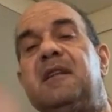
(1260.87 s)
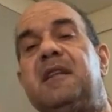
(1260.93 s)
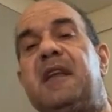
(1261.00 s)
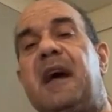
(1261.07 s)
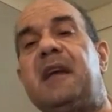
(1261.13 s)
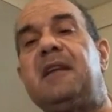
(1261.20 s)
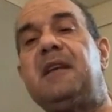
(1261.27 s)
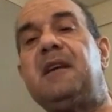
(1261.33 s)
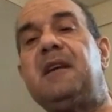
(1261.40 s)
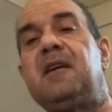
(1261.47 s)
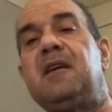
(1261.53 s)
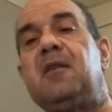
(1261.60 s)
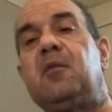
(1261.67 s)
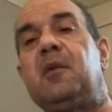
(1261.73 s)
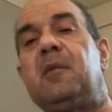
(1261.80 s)
that
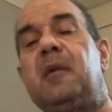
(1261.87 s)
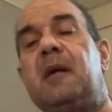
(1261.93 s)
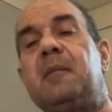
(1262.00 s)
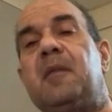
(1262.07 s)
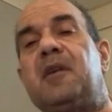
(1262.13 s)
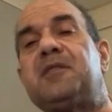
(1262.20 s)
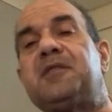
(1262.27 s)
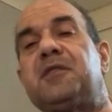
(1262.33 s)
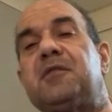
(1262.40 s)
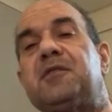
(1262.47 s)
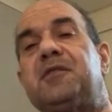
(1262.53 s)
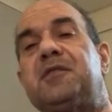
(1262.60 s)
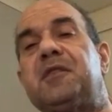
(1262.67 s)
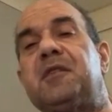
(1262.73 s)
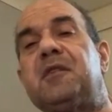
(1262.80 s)
where my
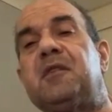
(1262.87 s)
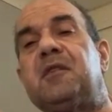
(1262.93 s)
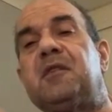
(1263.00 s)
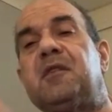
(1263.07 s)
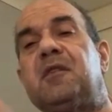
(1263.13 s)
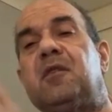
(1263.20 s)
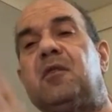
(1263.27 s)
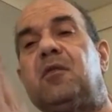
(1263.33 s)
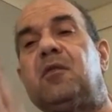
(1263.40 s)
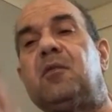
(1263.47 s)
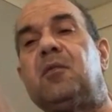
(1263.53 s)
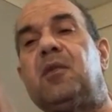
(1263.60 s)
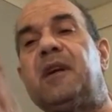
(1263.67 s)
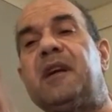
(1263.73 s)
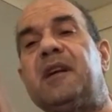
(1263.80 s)
muscles were